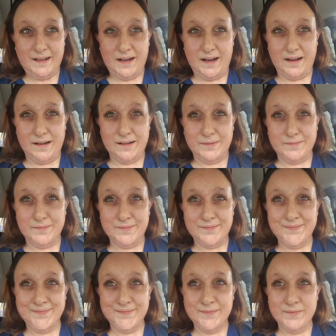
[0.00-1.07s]

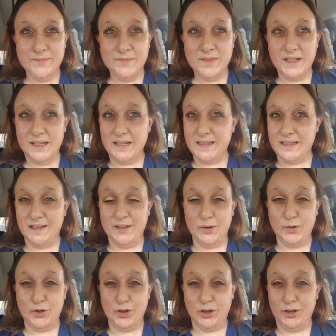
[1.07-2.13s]
It's a
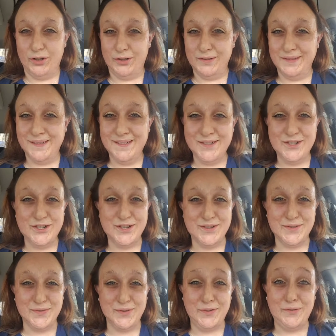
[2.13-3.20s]
little girl.
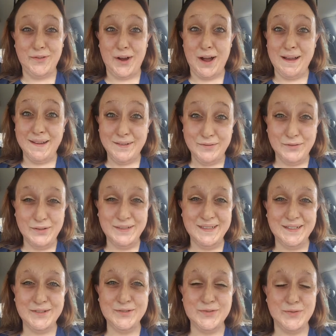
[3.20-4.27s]
She's only 5
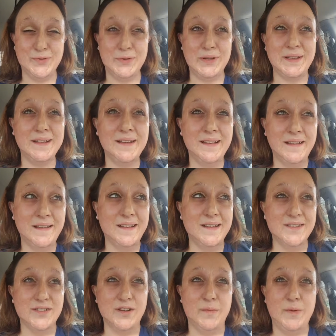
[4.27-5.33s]
years old.
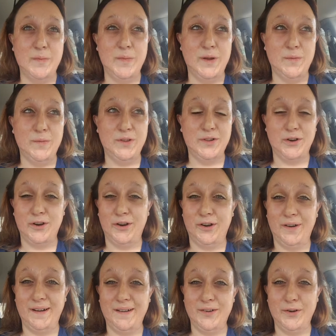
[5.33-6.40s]
So I'll be meeting with
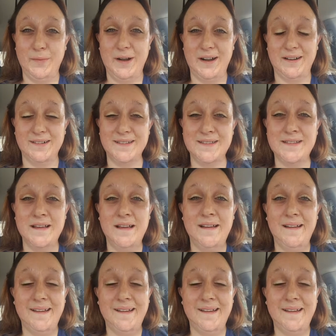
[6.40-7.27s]
her and her parents.